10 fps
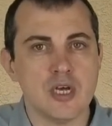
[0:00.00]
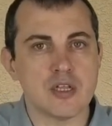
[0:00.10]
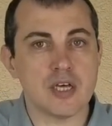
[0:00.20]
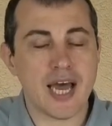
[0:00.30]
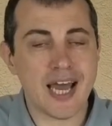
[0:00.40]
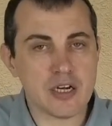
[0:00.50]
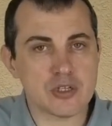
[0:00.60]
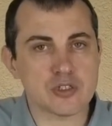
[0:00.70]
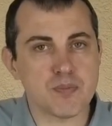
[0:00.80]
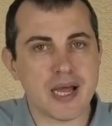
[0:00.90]
the
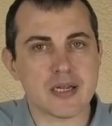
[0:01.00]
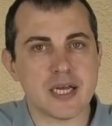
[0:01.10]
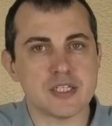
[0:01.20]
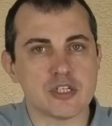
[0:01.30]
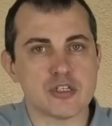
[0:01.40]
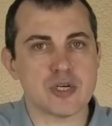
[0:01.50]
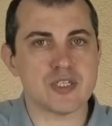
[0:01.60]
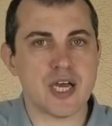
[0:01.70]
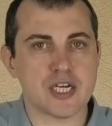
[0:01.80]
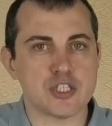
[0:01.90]
hacker's malleated
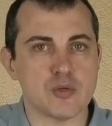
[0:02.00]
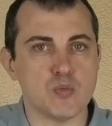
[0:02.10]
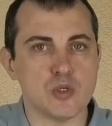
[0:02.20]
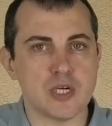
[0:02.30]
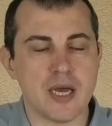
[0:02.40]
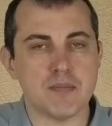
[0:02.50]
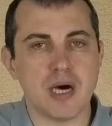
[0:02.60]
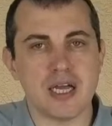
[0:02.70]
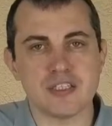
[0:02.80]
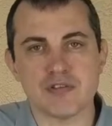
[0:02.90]
transaction will get
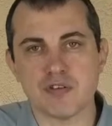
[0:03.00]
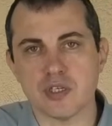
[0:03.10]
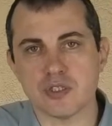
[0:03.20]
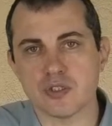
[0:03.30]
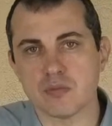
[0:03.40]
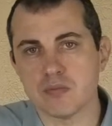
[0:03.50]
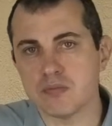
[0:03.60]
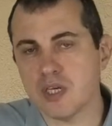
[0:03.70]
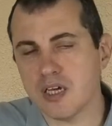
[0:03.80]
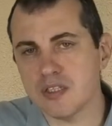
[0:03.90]
mined first.
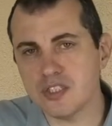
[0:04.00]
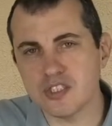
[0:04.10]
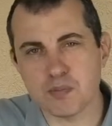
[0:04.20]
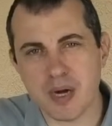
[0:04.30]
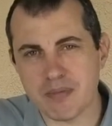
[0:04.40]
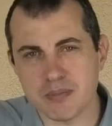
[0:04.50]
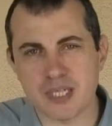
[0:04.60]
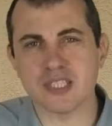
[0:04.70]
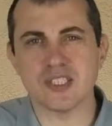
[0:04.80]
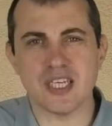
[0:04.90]
Now, this is a
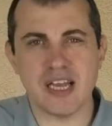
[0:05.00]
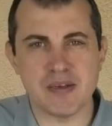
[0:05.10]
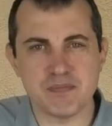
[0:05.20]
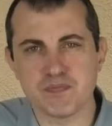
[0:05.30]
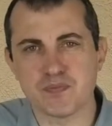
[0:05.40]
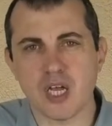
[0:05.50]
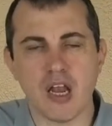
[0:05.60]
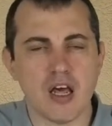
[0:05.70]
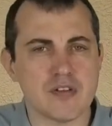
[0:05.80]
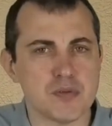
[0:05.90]
probability game. A
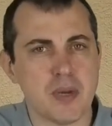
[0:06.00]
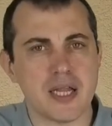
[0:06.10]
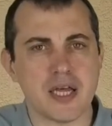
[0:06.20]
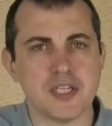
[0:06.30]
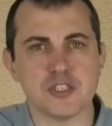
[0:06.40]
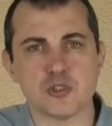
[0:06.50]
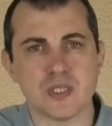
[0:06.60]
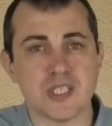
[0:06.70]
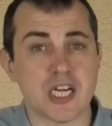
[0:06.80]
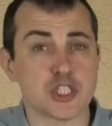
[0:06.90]
lot of the malleated
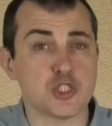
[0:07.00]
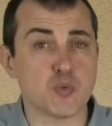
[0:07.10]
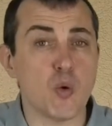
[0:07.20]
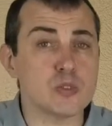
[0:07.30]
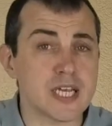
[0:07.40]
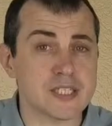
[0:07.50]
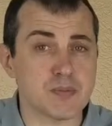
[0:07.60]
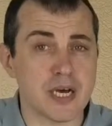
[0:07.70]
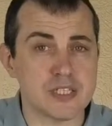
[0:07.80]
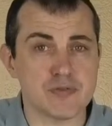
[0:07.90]
transactions won't get
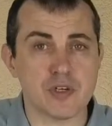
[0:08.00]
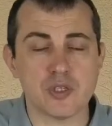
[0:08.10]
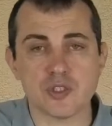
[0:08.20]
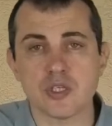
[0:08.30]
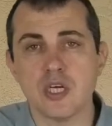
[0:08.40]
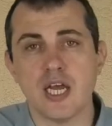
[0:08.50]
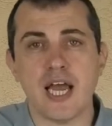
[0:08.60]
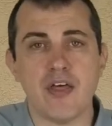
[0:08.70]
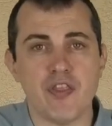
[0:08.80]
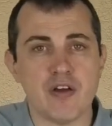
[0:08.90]
mined first,
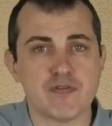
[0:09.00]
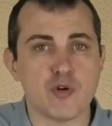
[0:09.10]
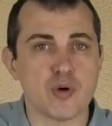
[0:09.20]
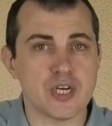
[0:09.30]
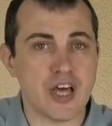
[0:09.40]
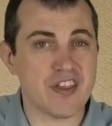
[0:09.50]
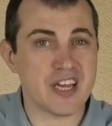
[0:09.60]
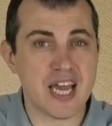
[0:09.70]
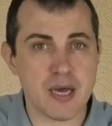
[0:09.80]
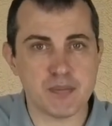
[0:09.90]
and therefore nothing
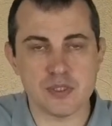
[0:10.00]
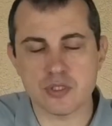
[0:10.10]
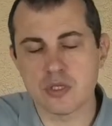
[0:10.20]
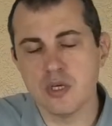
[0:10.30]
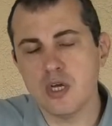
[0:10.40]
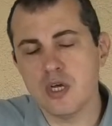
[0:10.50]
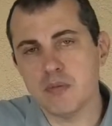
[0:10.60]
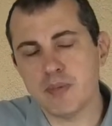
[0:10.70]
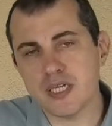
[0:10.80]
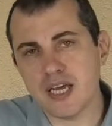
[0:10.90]
happens.
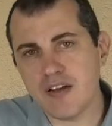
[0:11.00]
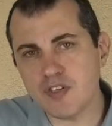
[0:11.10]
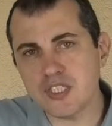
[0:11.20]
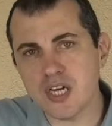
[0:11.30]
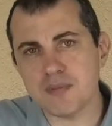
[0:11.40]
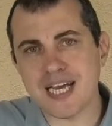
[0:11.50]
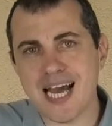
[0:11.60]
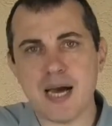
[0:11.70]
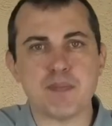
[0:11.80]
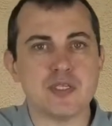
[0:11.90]
But every time it
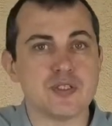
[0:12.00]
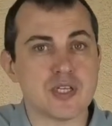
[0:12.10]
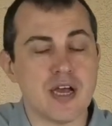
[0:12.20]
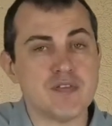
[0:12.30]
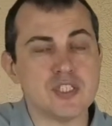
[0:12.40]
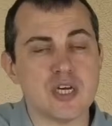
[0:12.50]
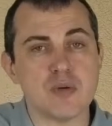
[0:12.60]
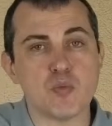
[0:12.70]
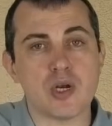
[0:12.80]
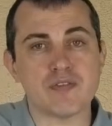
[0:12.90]
happens, every
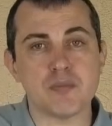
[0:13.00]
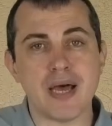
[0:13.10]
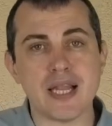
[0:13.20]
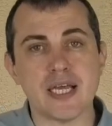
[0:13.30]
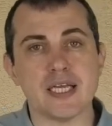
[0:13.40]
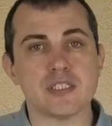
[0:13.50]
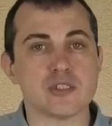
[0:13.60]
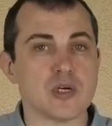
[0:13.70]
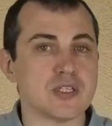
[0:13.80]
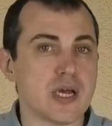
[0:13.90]
time one of the malleated
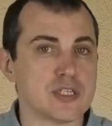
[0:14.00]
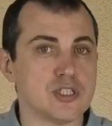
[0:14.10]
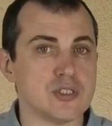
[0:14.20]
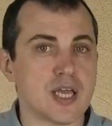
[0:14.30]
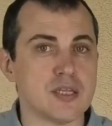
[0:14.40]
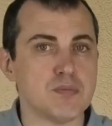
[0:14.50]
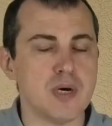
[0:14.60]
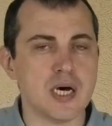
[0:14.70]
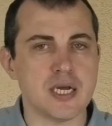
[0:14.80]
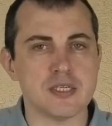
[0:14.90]
transactions get
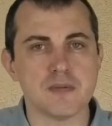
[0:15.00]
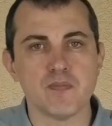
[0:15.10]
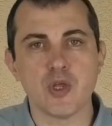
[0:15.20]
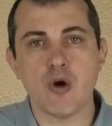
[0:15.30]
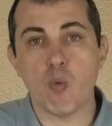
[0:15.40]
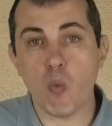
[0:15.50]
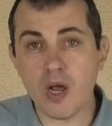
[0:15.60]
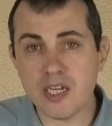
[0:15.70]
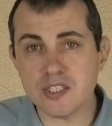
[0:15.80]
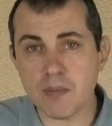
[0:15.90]
mined,
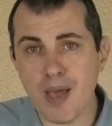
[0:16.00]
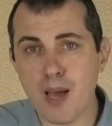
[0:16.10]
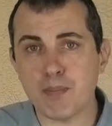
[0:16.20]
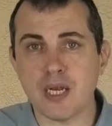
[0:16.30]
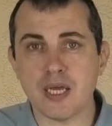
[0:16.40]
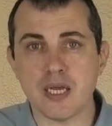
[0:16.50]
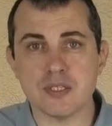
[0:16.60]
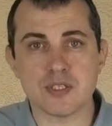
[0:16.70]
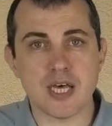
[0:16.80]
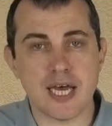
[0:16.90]
what ends up happening
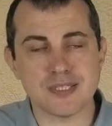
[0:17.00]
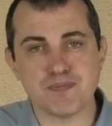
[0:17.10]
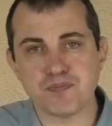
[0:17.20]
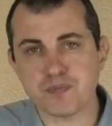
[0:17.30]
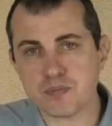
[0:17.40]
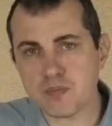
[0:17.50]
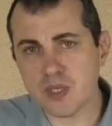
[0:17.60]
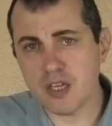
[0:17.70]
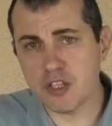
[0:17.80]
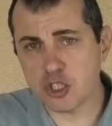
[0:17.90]
is that
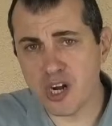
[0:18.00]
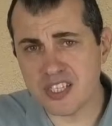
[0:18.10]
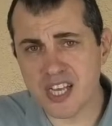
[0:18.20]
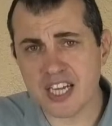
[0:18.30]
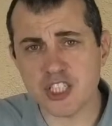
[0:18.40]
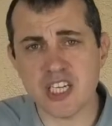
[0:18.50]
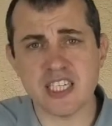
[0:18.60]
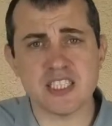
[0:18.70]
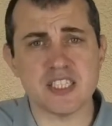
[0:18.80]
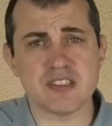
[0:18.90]
the transaction
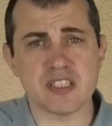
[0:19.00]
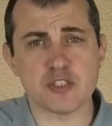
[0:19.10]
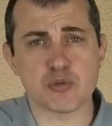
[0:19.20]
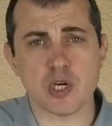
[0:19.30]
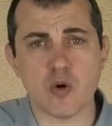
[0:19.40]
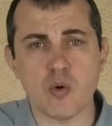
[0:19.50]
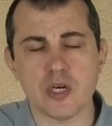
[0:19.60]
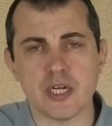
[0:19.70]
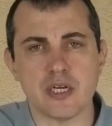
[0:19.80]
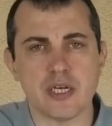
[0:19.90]
ID that is
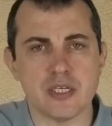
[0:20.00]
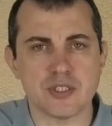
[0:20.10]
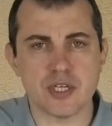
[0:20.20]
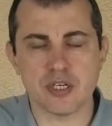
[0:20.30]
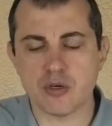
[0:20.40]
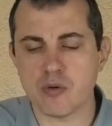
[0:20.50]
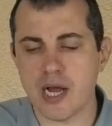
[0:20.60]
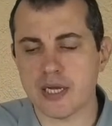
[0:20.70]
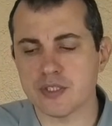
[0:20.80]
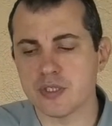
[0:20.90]
recorded is
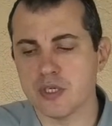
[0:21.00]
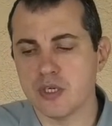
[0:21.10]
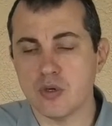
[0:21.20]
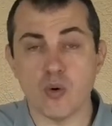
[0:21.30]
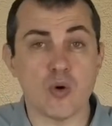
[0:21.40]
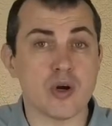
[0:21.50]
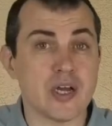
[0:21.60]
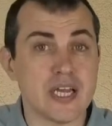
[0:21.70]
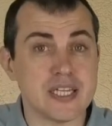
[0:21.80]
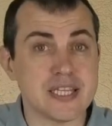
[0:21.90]
incorrect,
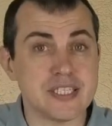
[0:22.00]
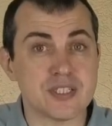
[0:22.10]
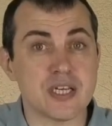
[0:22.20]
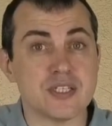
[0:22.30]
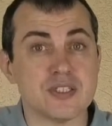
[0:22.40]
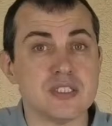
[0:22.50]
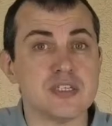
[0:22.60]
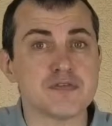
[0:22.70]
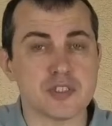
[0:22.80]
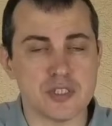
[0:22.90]
or at least is
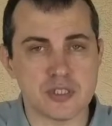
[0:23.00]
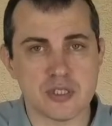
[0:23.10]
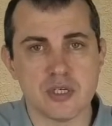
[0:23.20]
different